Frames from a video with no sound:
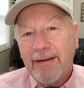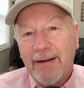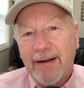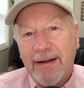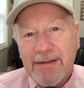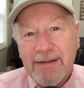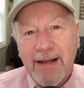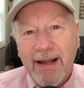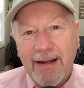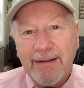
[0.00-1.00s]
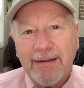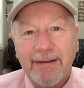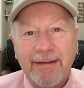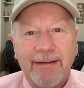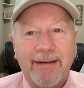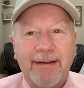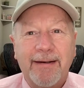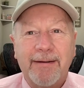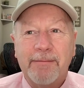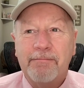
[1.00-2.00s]
a stain.
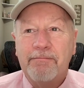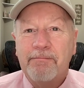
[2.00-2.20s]
On